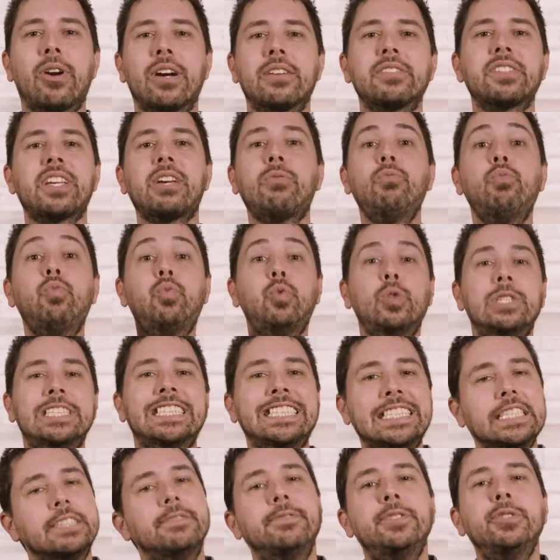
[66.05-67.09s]
I was like, what
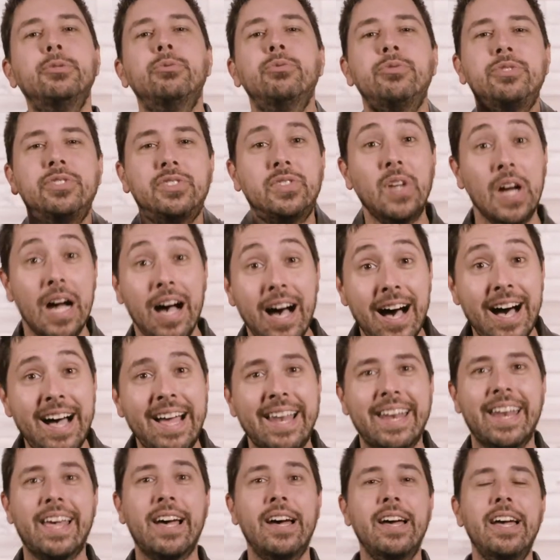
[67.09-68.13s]
have you
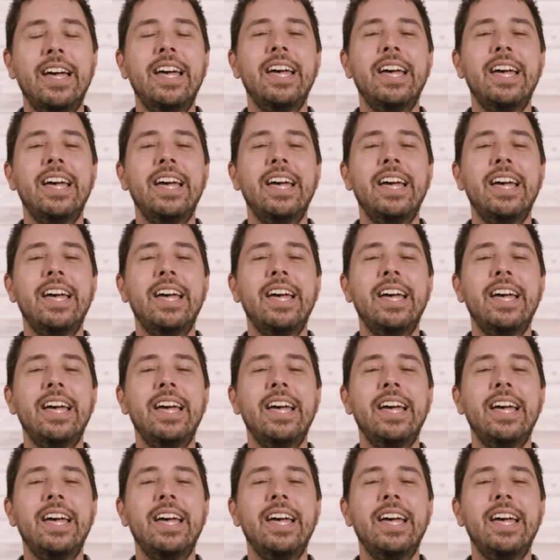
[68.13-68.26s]
done?